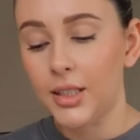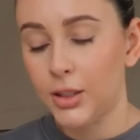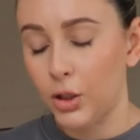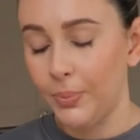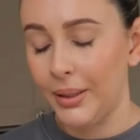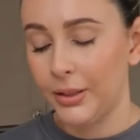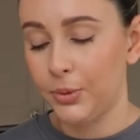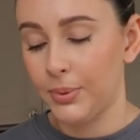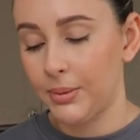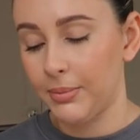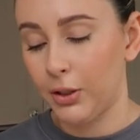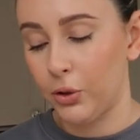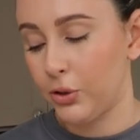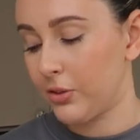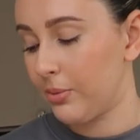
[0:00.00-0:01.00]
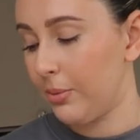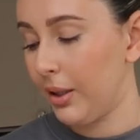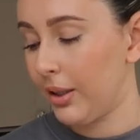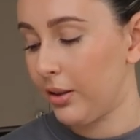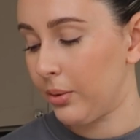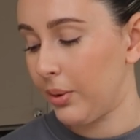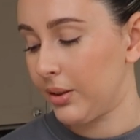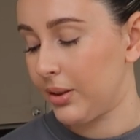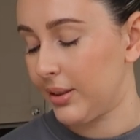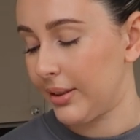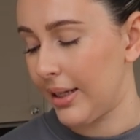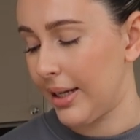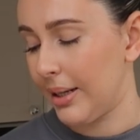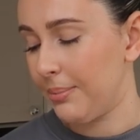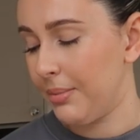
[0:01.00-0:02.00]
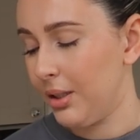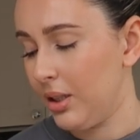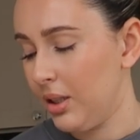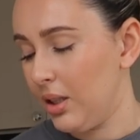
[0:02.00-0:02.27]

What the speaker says: So I picked up some of those. Michael wanted them.